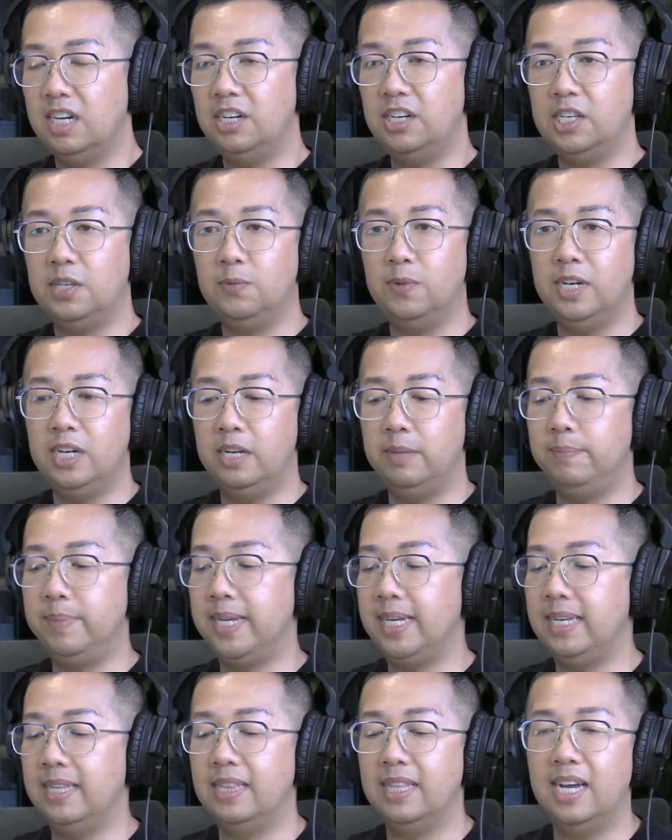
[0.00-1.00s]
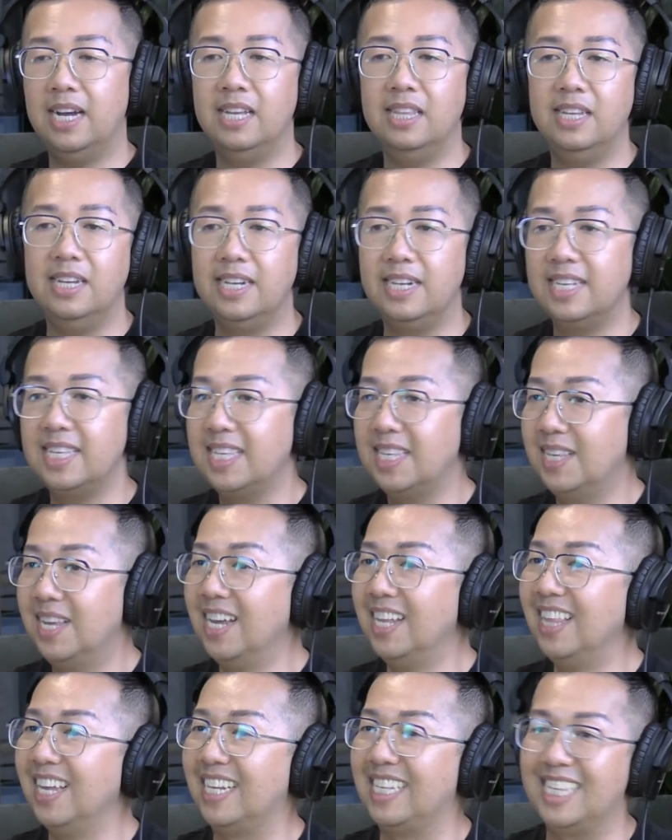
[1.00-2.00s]
that I just wanted to be in that like
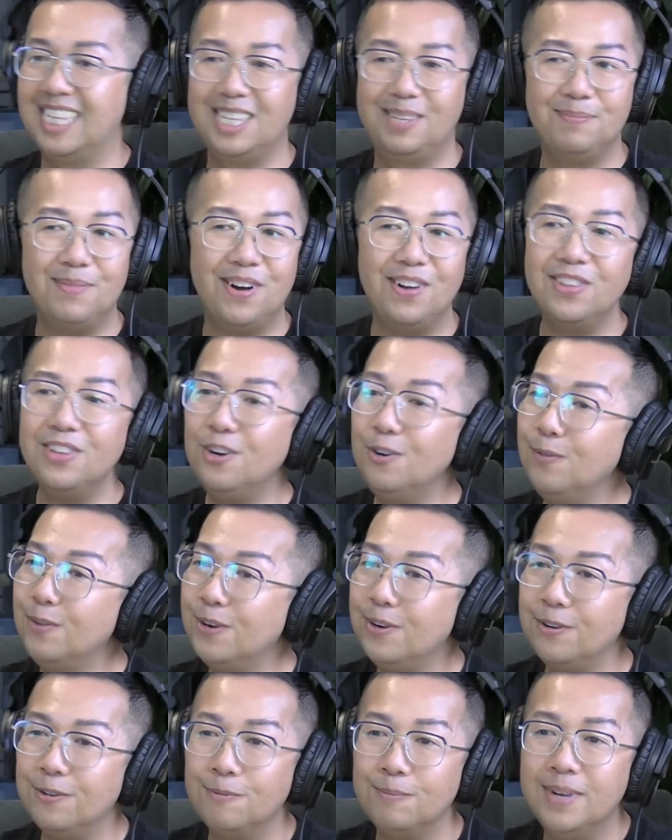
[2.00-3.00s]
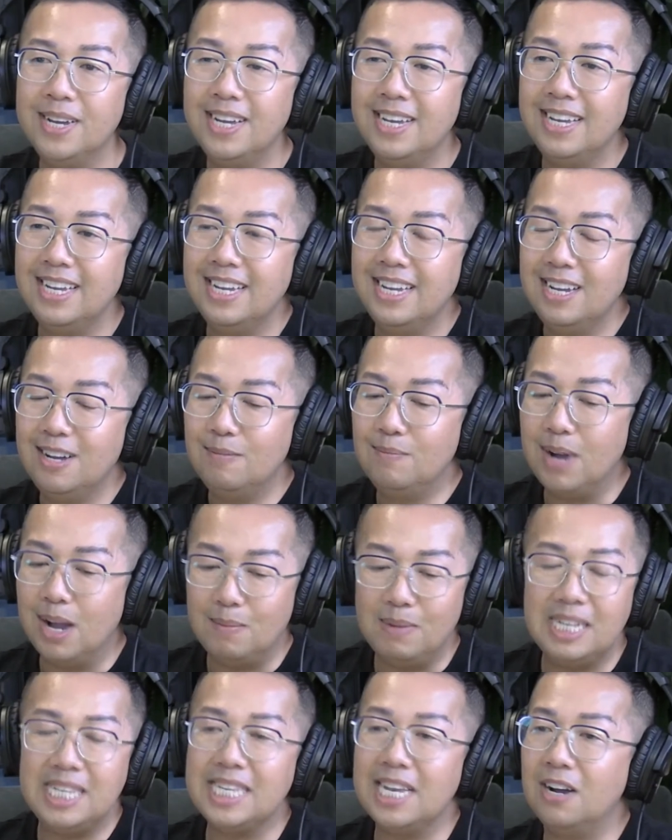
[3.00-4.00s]
small little room
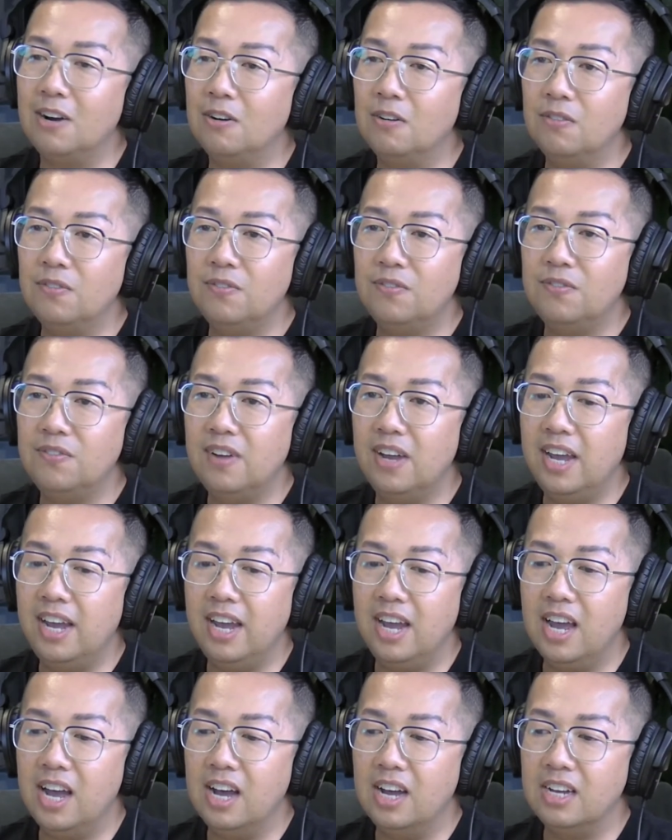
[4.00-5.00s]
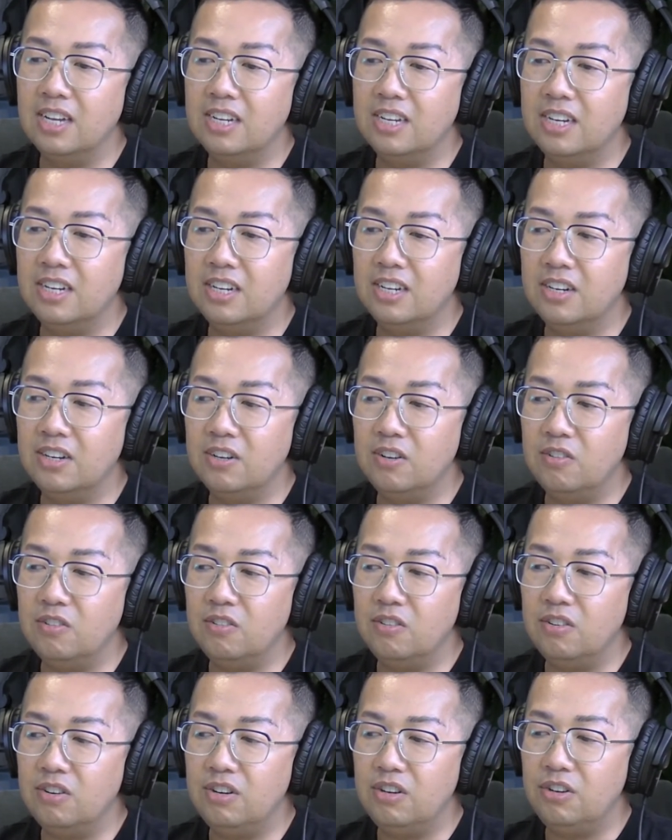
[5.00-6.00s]
by myself
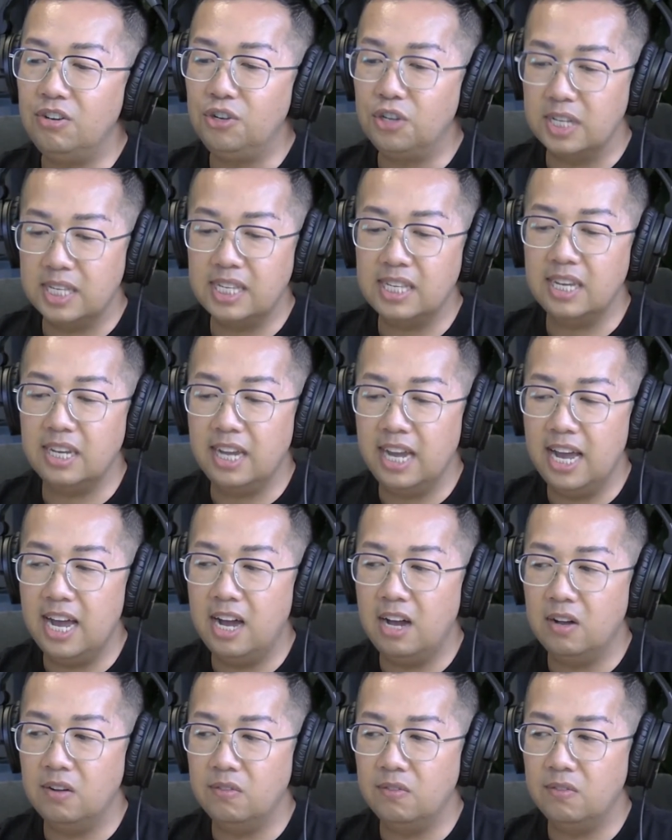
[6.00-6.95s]
and just like